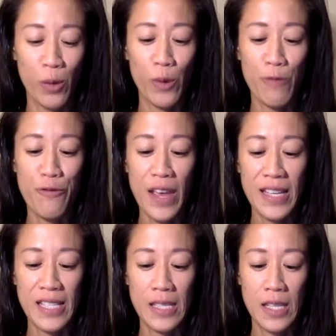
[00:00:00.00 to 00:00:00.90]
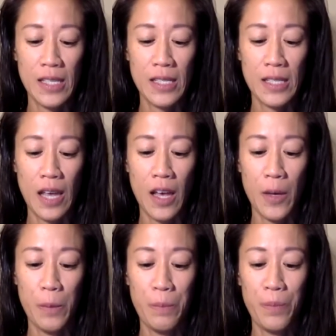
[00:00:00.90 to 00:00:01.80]
we face this
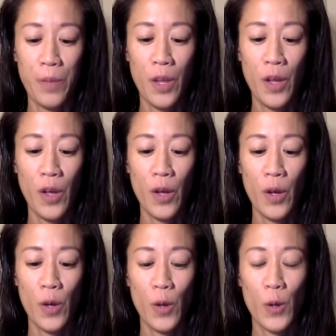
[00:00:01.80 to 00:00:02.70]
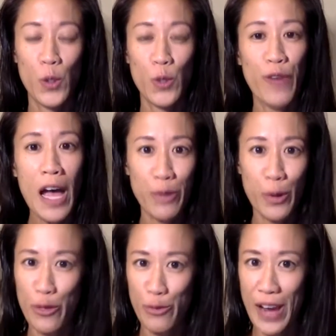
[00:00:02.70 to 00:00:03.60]

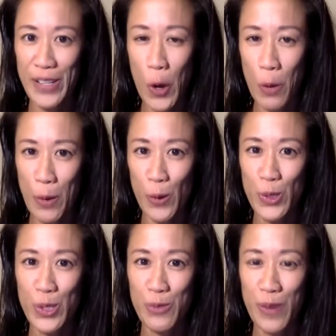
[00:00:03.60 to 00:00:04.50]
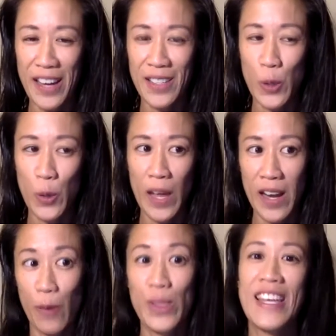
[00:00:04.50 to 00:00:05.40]
survival threat almost, right? So, and
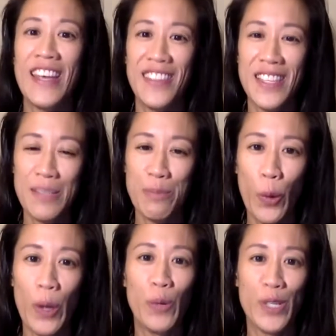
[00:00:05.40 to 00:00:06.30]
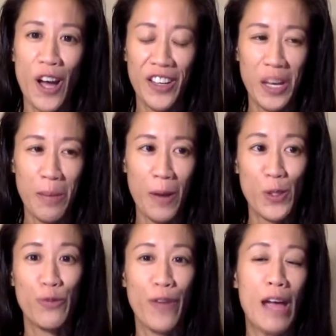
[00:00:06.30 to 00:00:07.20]
I would say at this point, we're talking about
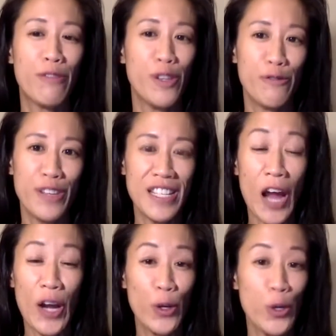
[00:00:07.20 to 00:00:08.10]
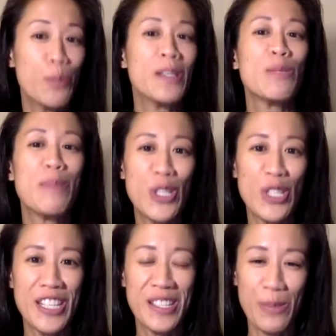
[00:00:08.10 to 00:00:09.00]
survival of the entire human
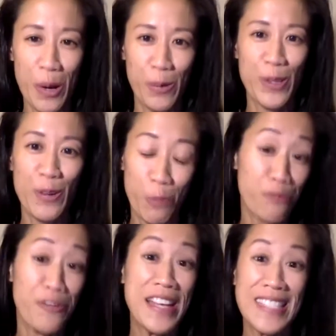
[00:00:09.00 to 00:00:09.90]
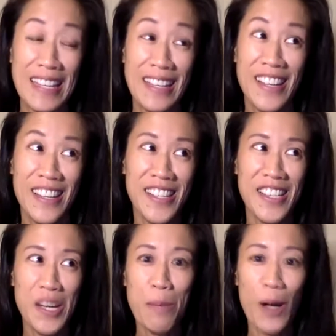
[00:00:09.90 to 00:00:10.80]
species, right? We're facing
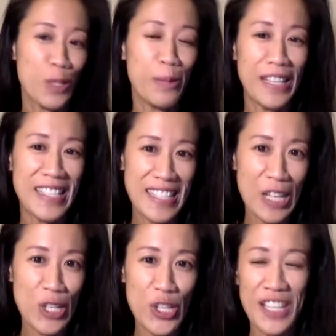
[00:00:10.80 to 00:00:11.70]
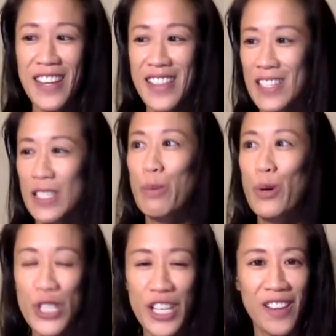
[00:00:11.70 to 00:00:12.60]
possible extinction, and this is
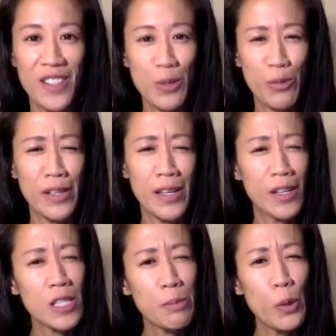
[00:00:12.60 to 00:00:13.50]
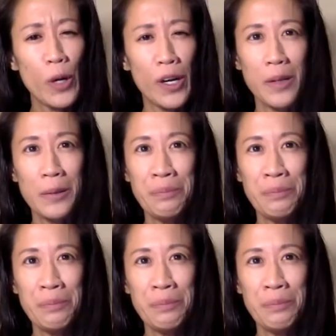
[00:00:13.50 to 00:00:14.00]
pushing us to really explore